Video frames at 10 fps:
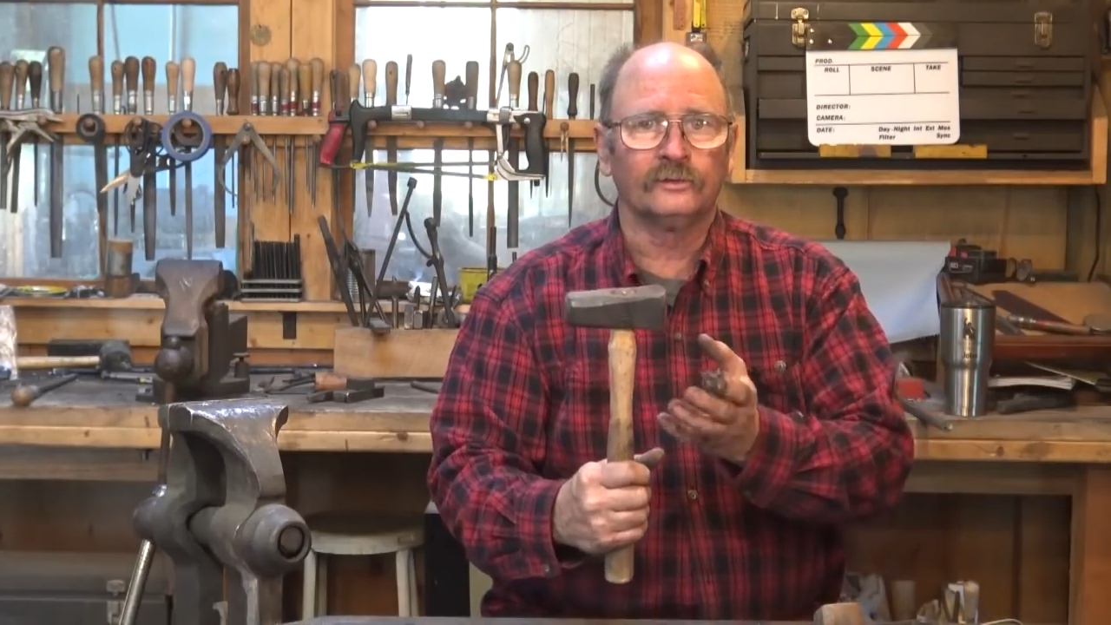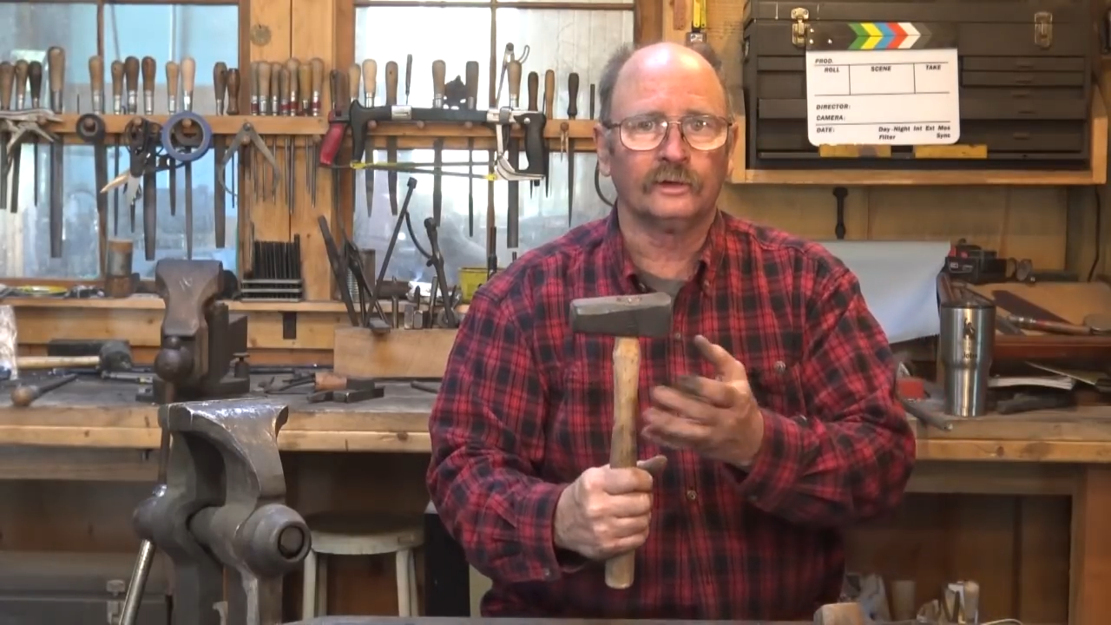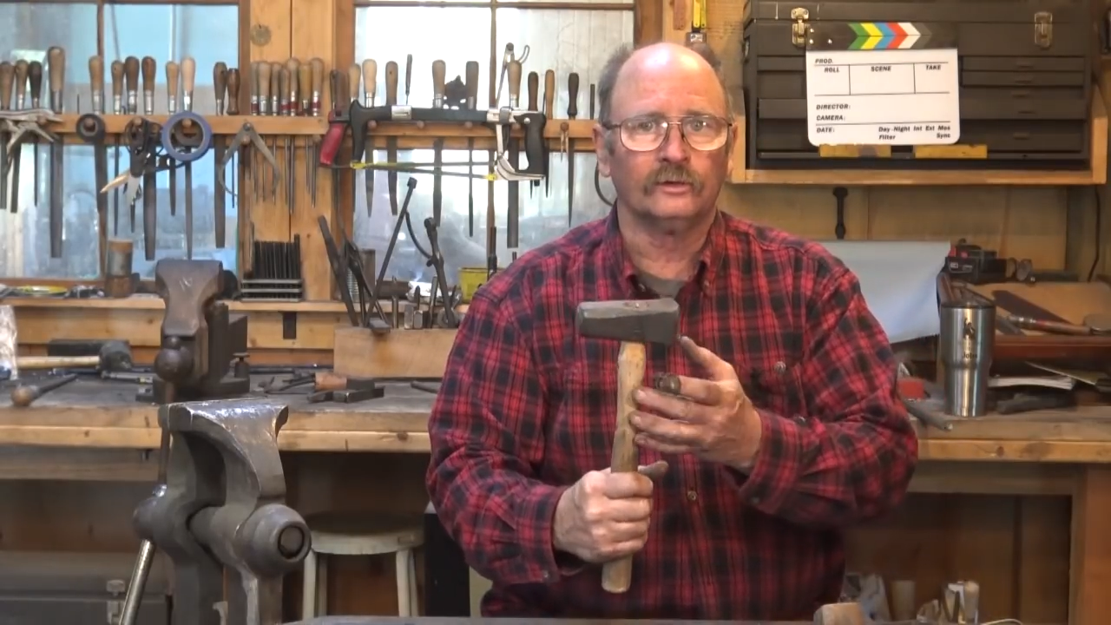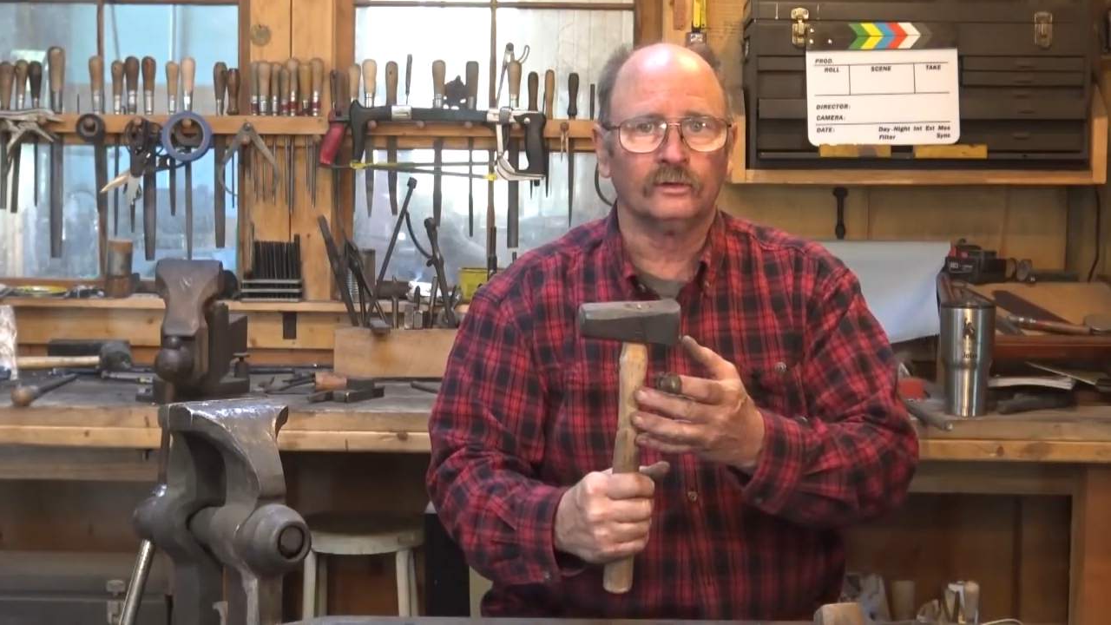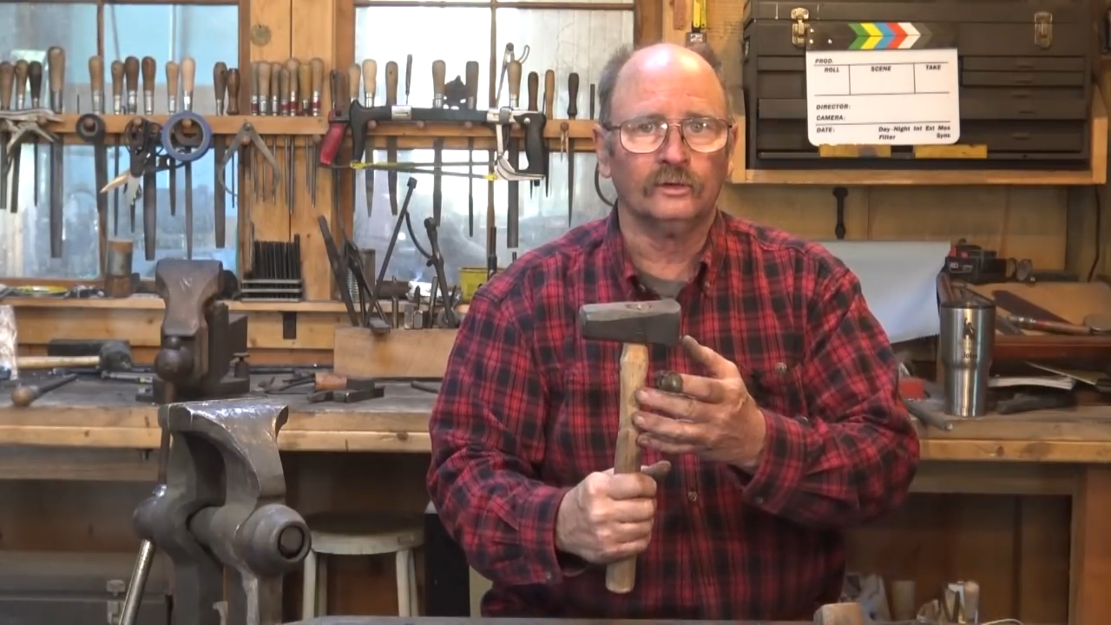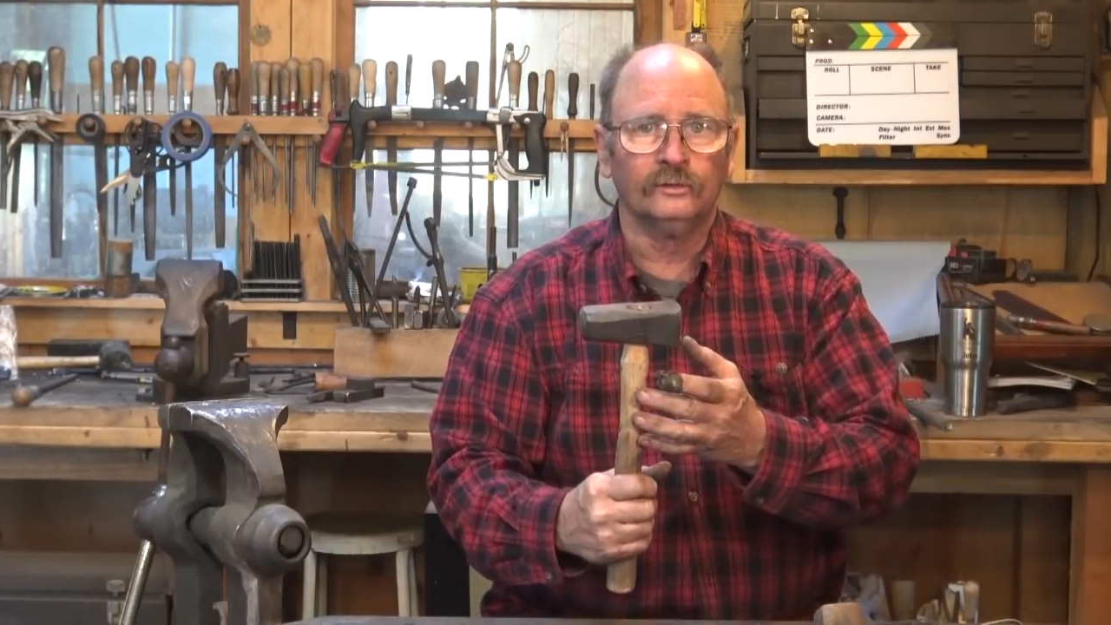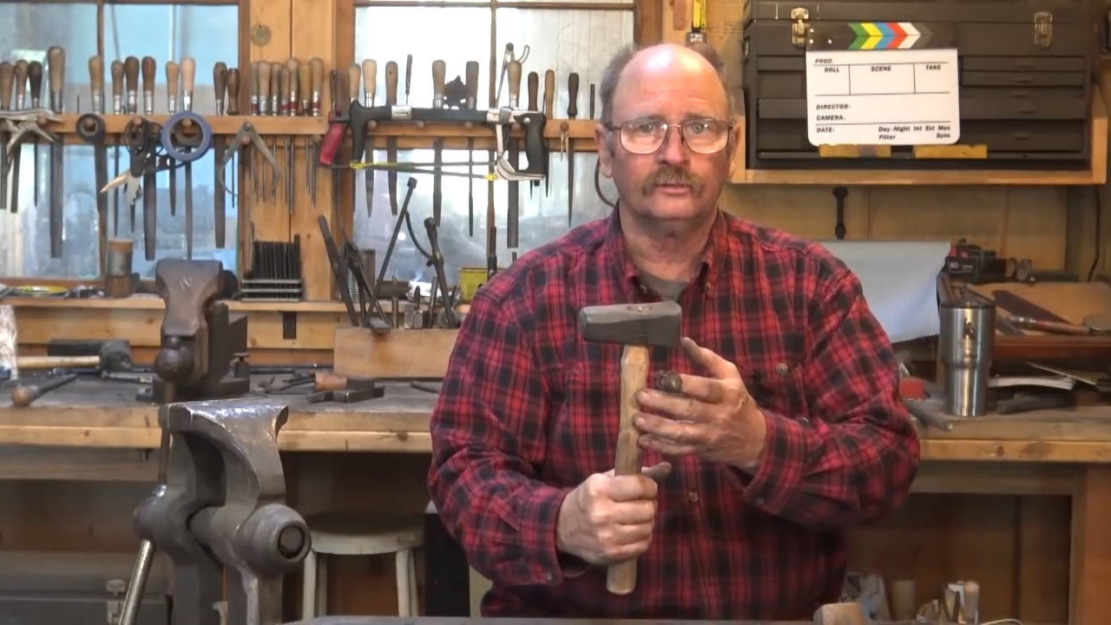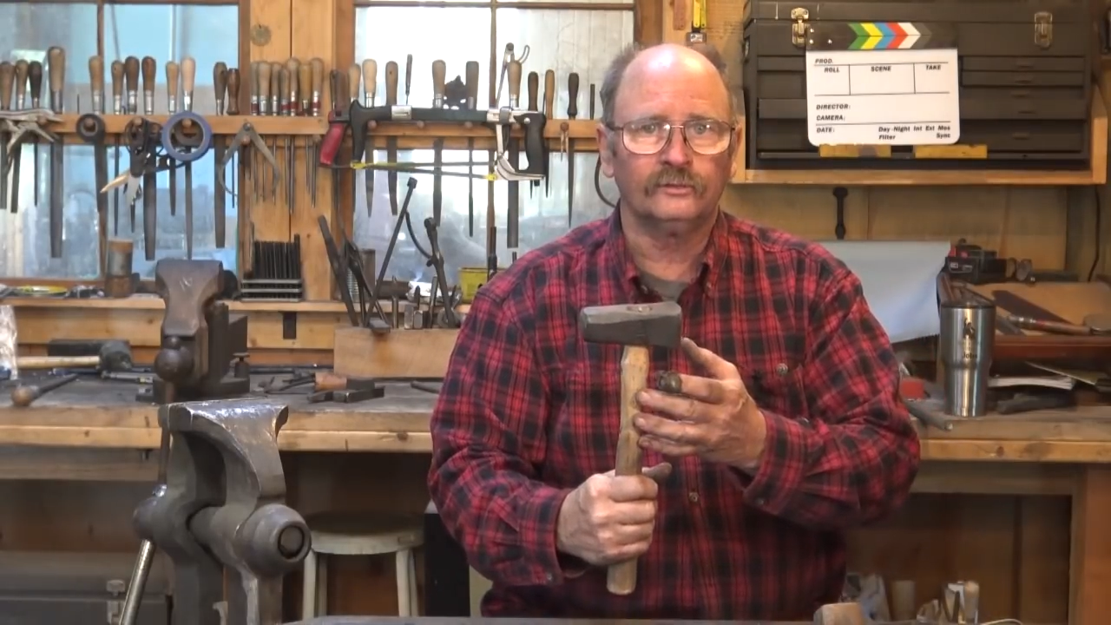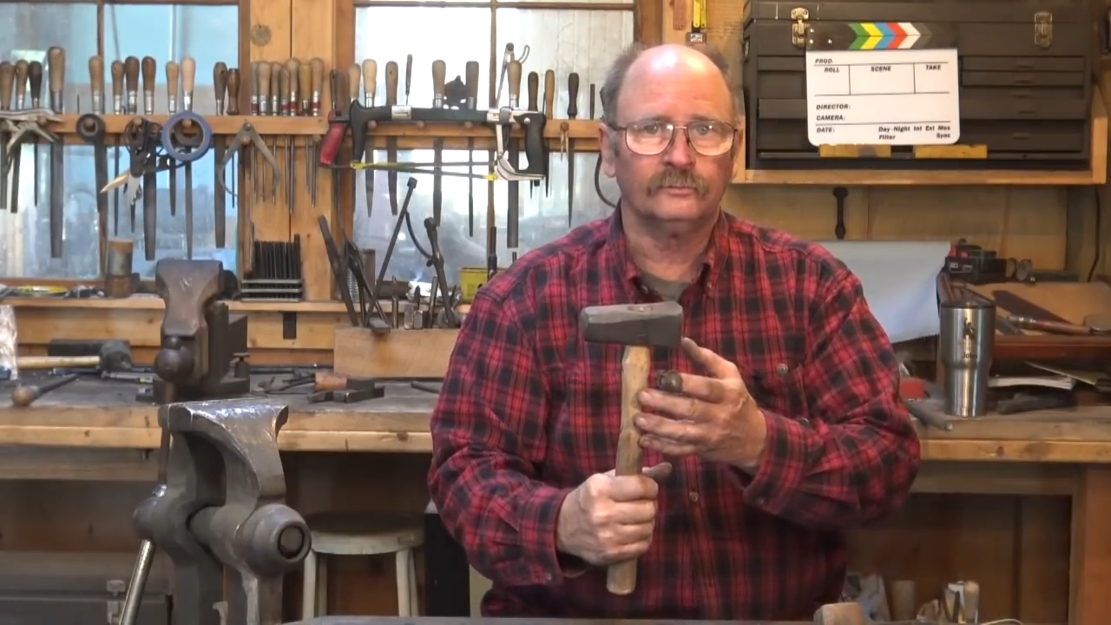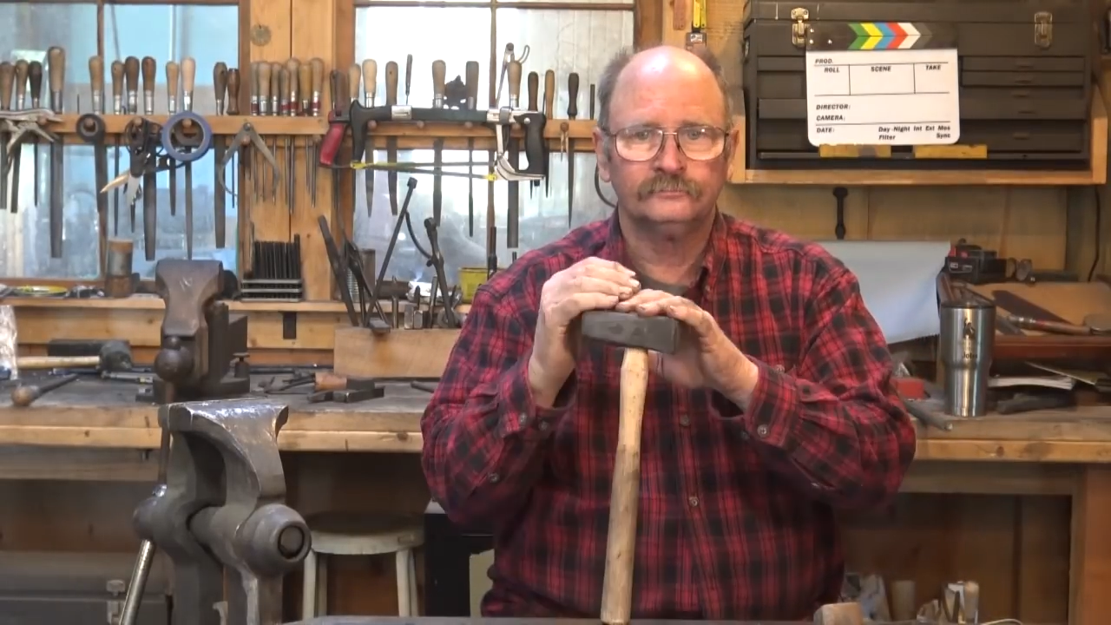that are
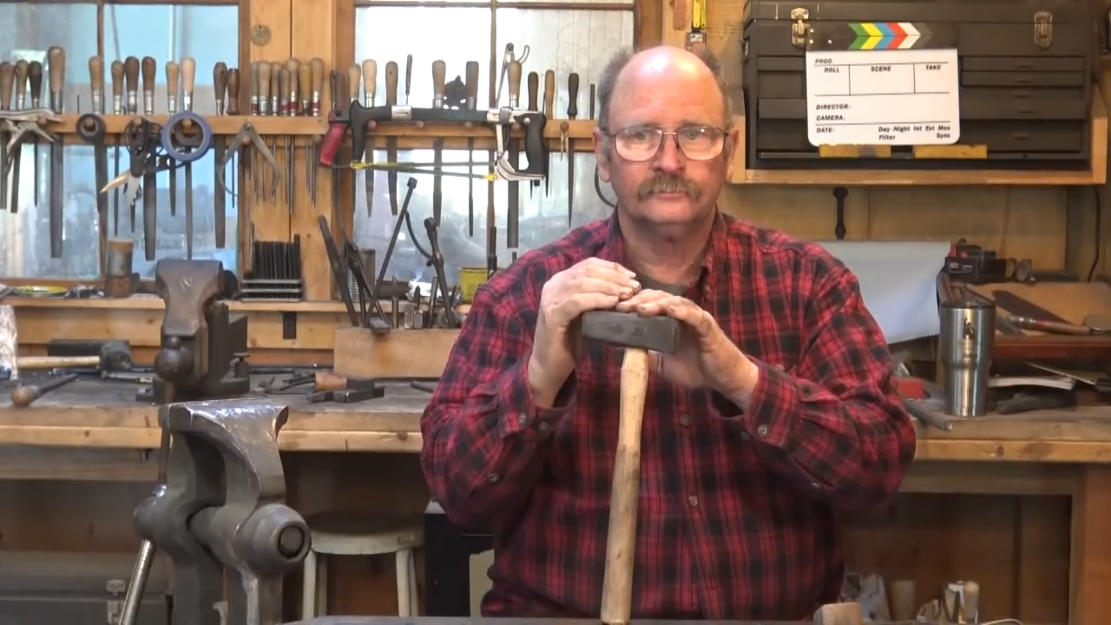loose.